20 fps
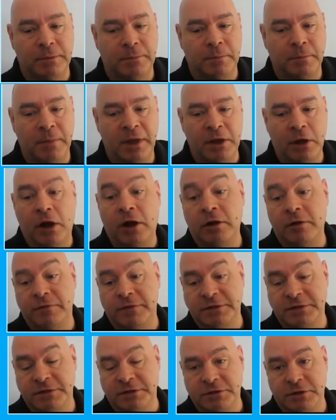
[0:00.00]
make all of
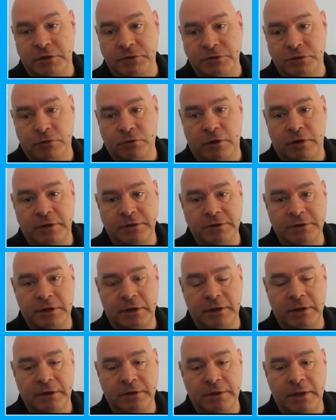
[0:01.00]
the Cisco's across,
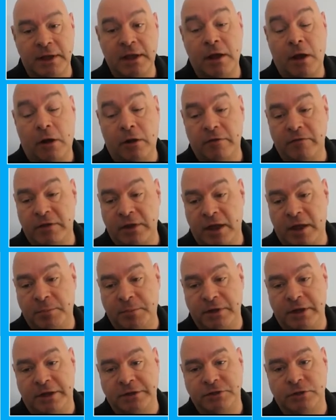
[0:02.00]
all of the
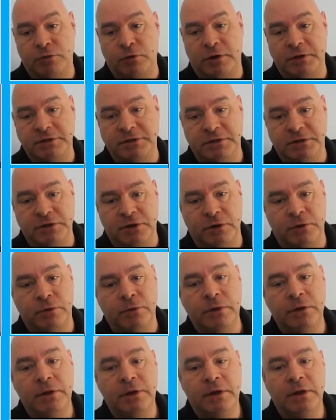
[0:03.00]
APIs across
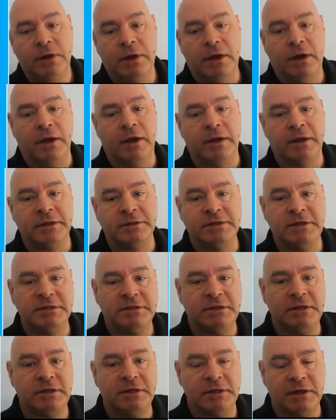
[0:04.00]
Cisco
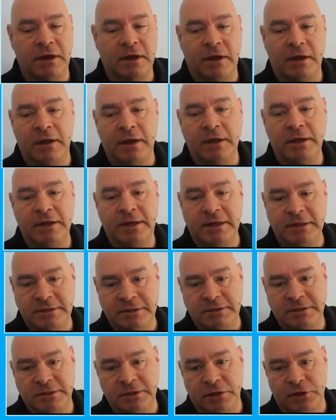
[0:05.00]
consistent and
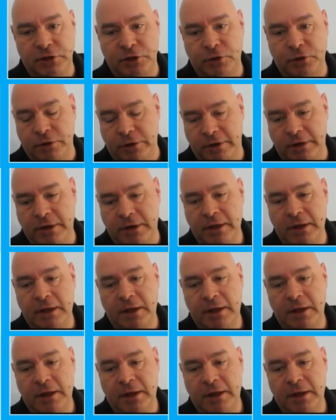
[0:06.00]
consistently good.